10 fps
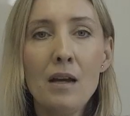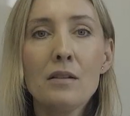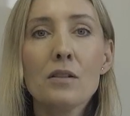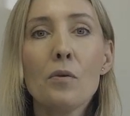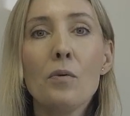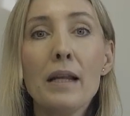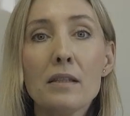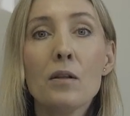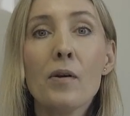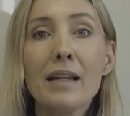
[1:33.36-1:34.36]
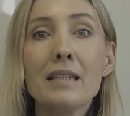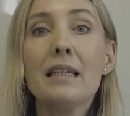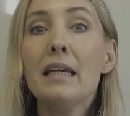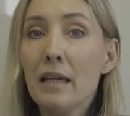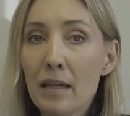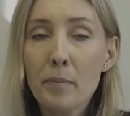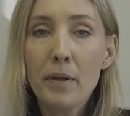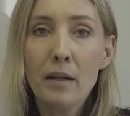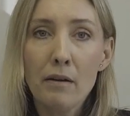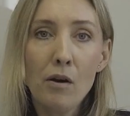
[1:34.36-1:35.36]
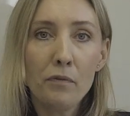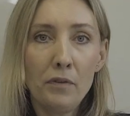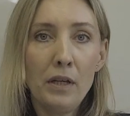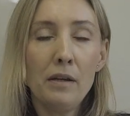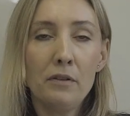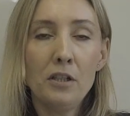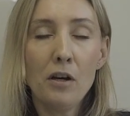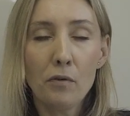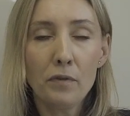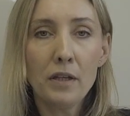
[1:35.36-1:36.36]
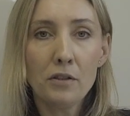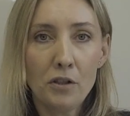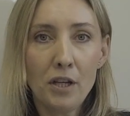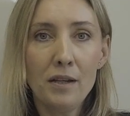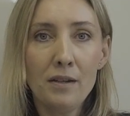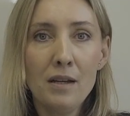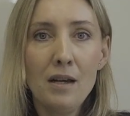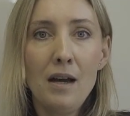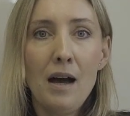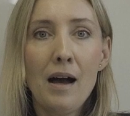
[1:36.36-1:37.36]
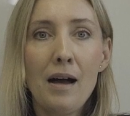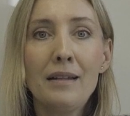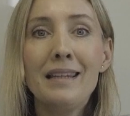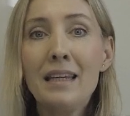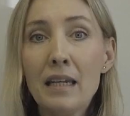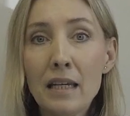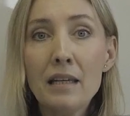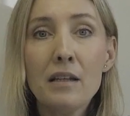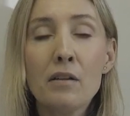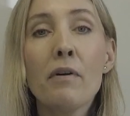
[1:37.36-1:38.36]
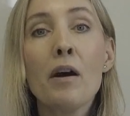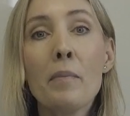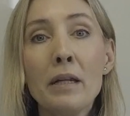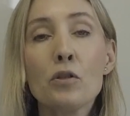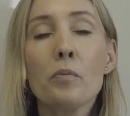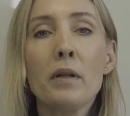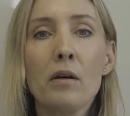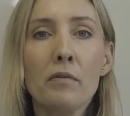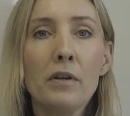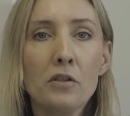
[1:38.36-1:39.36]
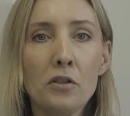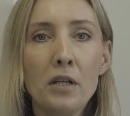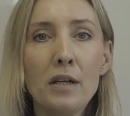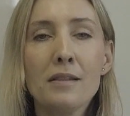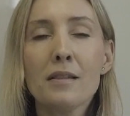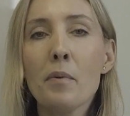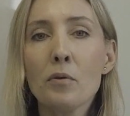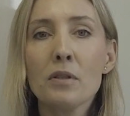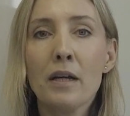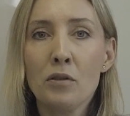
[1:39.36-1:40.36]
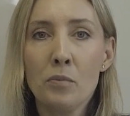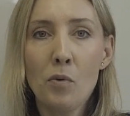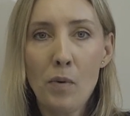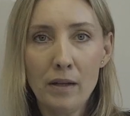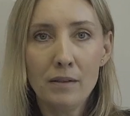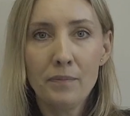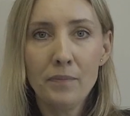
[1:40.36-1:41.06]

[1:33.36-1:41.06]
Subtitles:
So let's look at the E pillar of ESG. The environmental pillar of ESG, is the most tangible one.